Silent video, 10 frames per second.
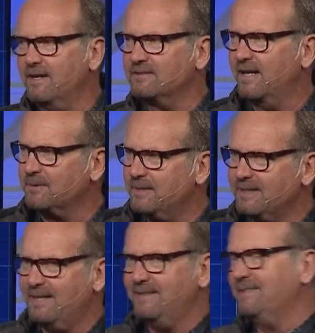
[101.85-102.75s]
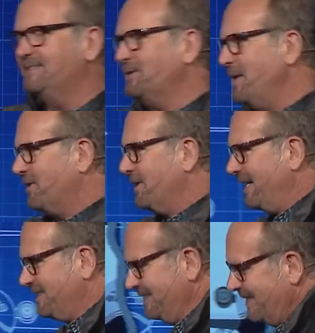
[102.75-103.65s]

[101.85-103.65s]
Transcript: It's like, really? It's the joy of correction.